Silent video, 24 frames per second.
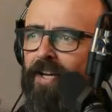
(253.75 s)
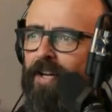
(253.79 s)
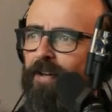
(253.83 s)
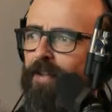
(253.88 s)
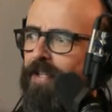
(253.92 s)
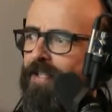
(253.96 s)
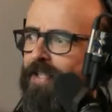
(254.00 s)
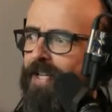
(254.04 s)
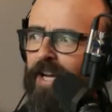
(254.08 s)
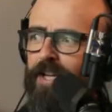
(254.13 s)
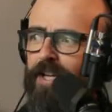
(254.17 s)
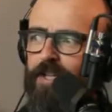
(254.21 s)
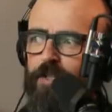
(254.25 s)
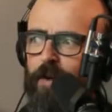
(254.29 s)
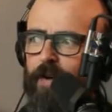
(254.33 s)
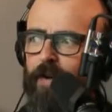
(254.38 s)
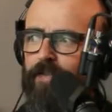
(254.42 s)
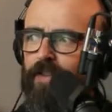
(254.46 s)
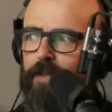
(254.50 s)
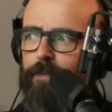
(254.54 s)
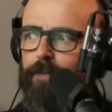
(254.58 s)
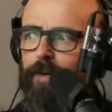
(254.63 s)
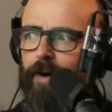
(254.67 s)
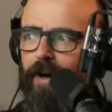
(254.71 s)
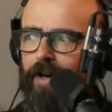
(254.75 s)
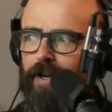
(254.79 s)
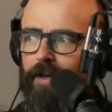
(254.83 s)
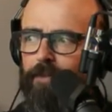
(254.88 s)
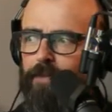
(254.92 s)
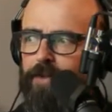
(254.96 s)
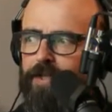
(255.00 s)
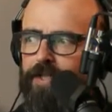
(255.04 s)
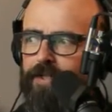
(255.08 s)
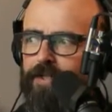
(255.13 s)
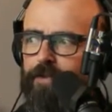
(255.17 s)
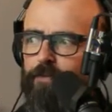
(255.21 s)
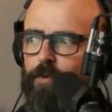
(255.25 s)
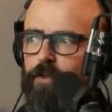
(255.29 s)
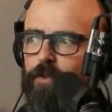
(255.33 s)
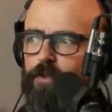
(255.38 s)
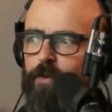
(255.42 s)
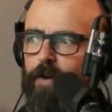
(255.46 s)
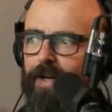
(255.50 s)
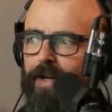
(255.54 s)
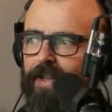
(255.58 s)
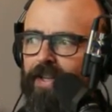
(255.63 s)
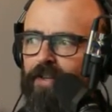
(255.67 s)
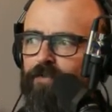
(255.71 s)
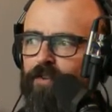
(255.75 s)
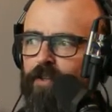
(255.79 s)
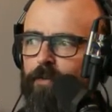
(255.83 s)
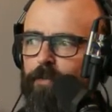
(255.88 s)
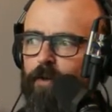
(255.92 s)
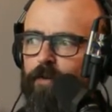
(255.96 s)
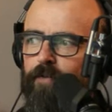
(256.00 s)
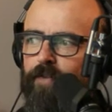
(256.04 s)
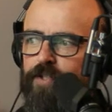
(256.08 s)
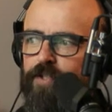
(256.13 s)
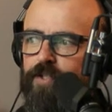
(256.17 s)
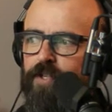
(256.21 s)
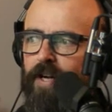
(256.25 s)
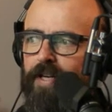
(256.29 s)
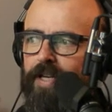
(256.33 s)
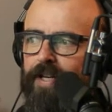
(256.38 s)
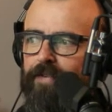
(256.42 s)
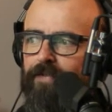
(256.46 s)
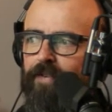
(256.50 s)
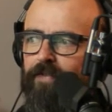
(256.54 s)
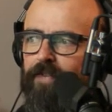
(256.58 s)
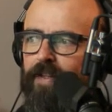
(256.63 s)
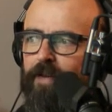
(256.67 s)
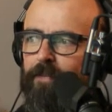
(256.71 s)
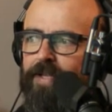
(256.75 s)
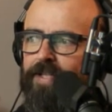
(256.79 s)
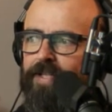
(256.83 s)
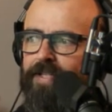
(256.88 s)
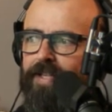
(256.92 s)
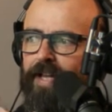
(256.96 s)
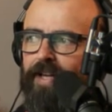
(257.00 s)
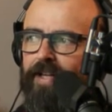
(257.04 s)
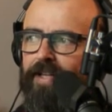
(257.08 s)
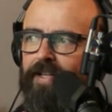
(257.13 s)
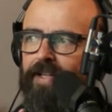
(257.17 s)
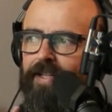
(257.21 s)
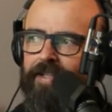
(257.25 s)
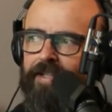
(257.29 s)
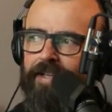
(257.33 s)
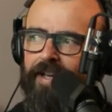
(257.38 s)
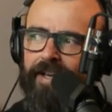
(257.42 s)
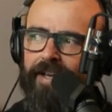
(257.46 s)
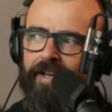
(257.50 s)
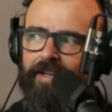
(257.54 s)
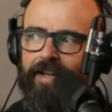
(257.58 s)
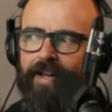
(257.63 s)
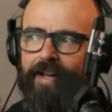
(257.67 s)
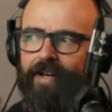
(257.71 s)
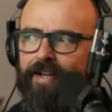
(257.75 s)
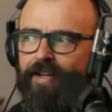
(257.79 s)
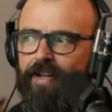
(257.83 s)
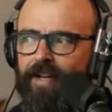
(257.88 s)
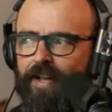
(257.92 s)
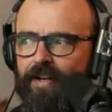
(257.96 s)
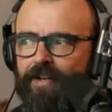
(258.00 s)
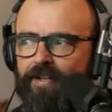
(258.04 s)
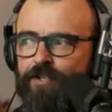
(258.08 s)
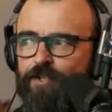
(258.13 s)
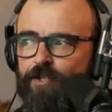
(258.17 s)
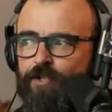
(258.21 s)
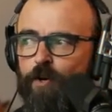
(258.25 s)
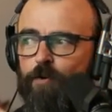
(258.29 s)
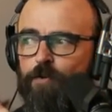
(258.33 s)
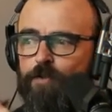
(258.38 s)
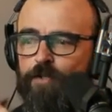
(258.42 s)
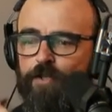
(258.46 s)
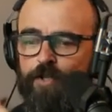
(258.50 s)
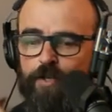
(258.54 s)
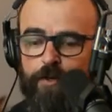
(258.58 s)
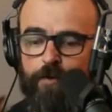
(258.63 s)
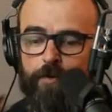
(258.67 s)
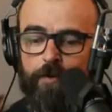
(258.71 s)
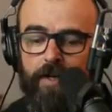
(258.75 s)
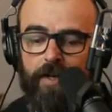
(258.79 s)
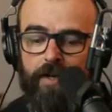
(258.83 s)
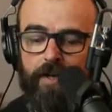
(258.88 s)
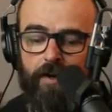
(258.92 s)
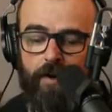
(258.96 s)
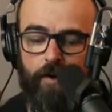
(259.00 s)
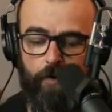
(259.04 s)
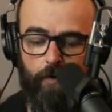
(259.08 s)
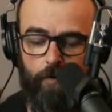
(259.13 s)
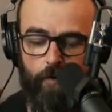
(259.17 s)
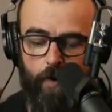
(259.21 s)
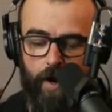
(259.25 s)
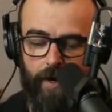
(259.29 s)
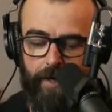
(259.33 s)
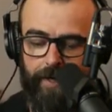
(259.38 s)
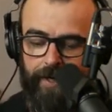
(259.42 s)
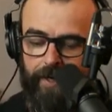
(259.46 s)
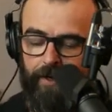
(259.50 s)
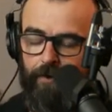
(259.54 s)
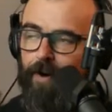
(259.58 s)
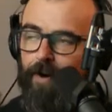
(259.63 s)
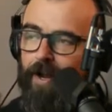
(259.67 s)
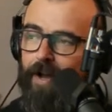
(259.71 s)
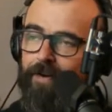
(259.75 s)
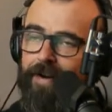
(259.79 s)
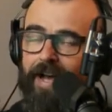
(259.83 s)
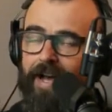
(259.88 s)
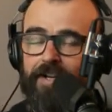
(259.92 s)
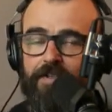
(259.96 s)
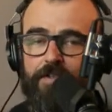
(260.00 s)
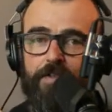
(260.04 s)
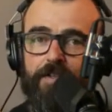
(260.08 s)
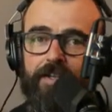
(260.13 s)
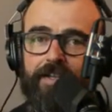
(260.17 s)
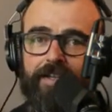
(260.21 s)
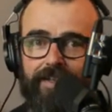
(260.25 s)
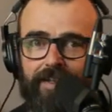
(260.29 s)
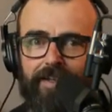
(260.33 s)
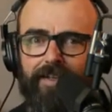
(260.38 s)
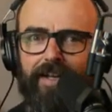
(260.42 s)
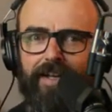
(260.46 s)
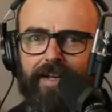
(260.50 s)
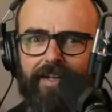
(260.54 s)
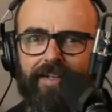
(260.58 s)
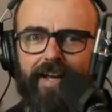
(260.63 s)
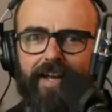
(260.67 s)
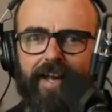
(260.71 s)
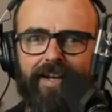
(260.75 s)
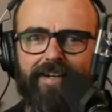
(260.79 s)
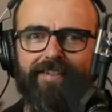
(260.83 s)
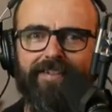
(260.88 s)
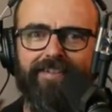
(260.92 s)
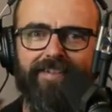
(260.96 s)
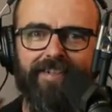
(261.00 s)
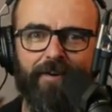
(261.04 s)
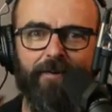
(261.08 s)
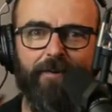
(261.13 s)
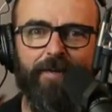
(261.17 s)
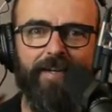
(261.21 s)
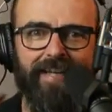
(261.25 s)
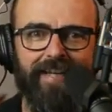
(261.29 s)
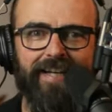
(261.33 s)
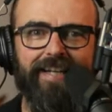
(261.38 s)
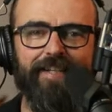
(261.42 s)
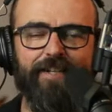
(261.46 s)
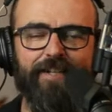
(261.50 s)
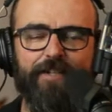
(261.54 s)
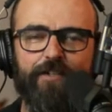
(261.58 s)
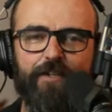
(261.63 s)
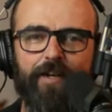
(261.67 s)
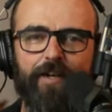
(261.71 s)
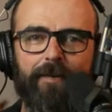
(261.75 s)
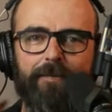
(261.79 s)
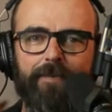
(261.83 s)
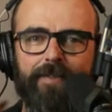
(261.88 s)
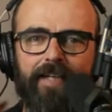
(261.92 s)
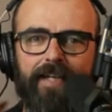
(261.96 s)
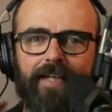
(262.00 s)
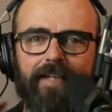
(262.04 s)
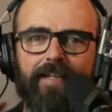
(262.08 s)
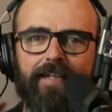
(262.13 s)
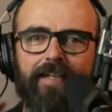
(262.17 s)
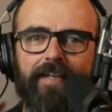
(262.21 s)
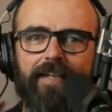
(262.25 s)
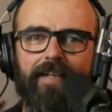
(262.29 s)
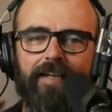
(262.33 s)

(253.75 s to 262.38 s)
The text you have at the bottom, which is, we'll do anything for the perfect shot, even if that means standing and shows you walking around, Ashley, and getting the job done.